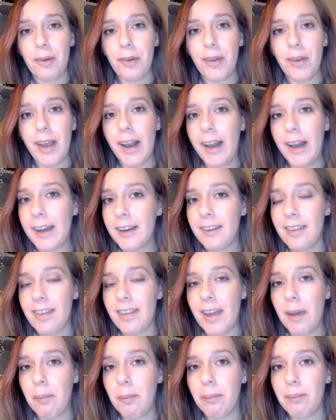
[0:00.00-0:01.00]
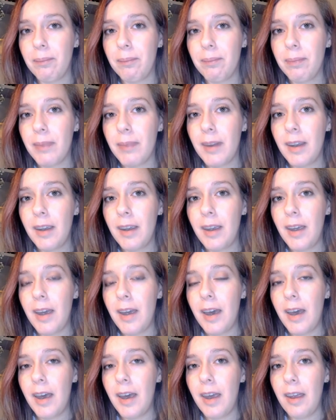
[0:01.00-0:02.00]
collect them,
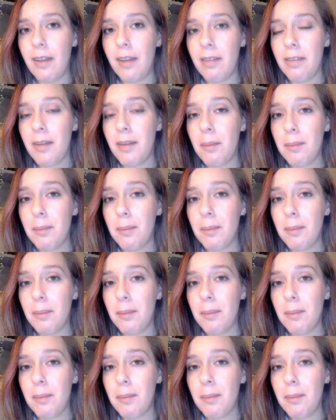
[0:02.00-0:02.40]
and some